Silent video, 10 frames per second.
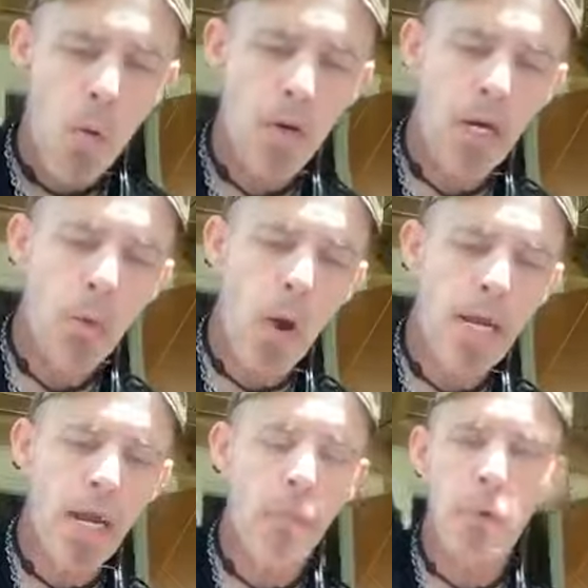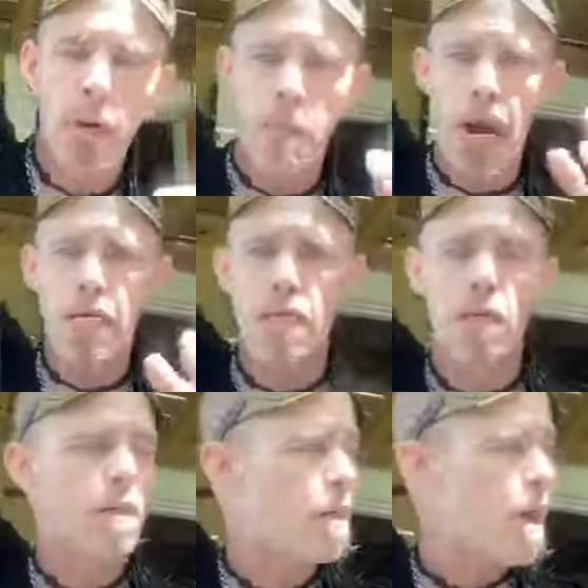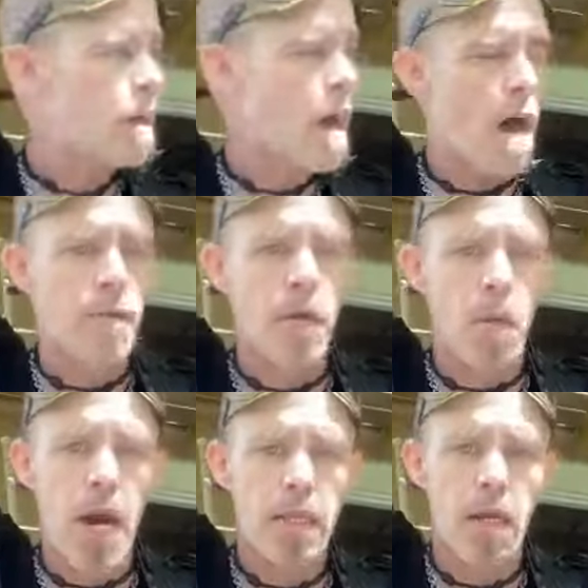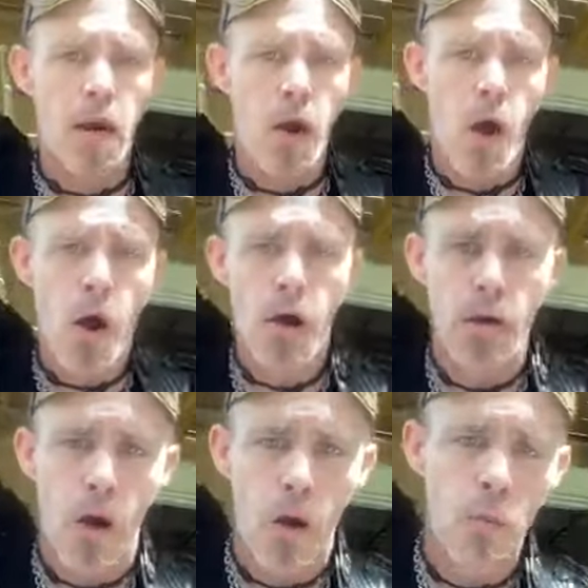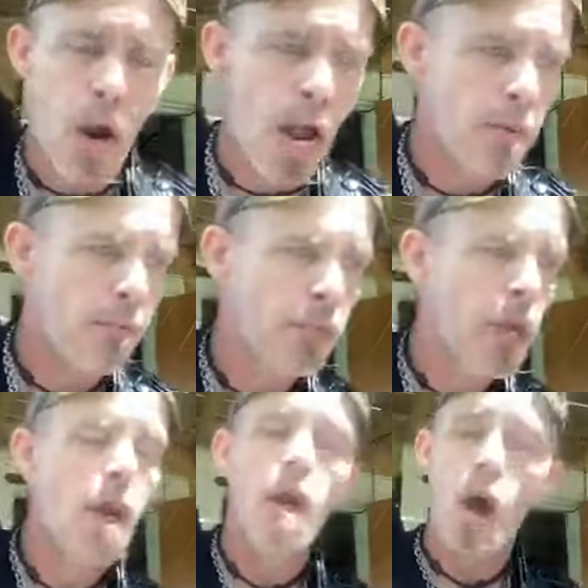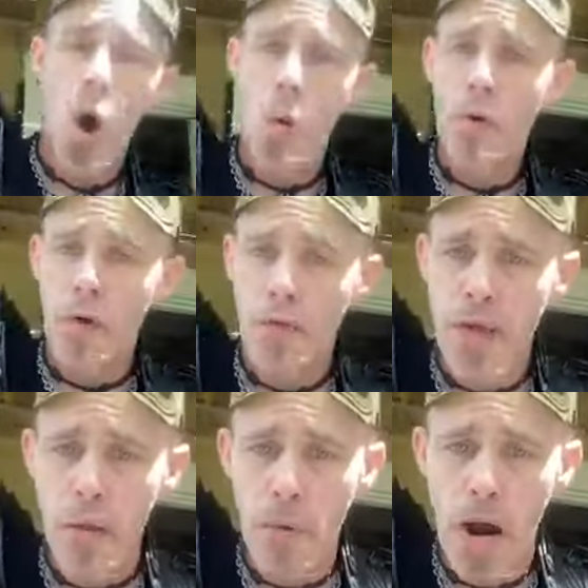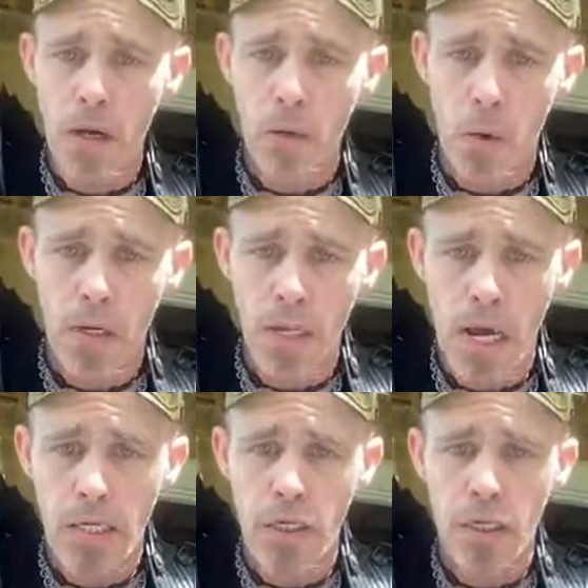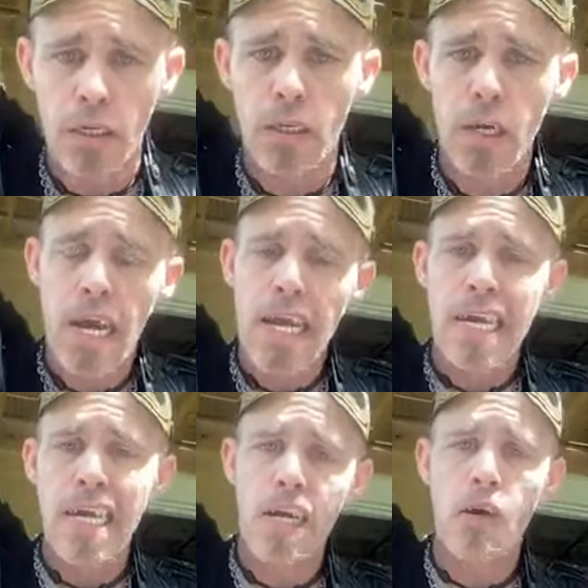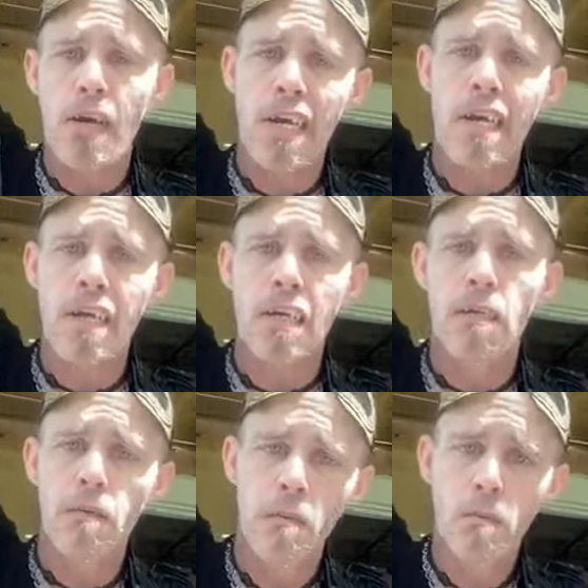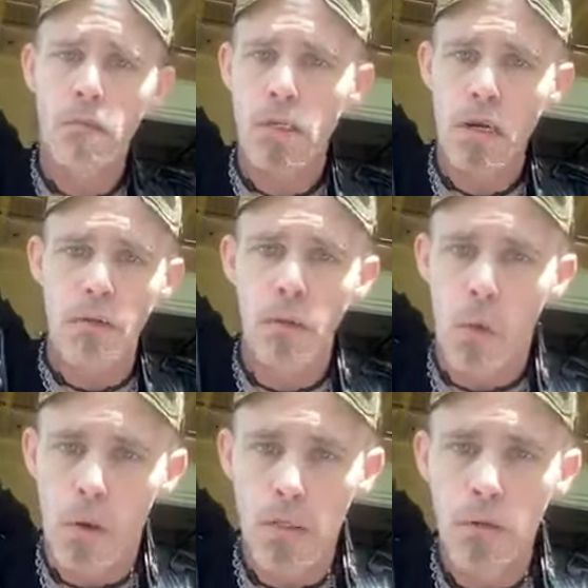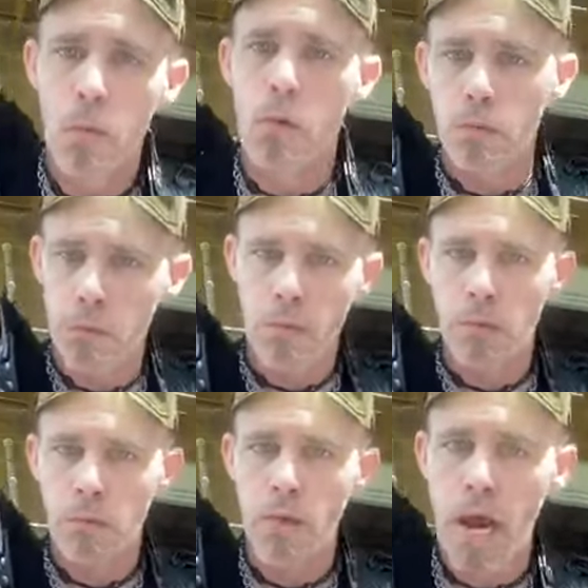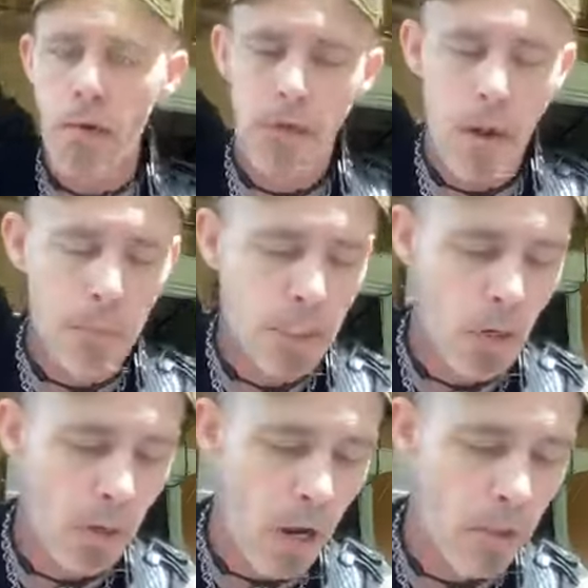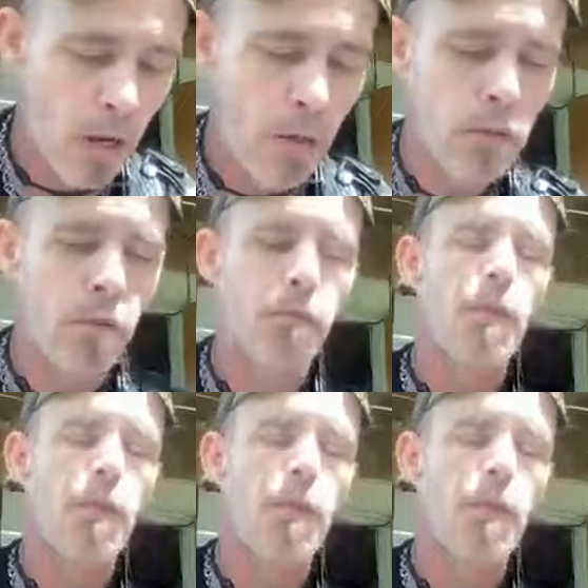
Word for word: We're going to wind up, we're going to pass the Ursuline Convent right there on our right, home of our vampire lore and legends here in city of New Orleans, and we'll have an episode on those.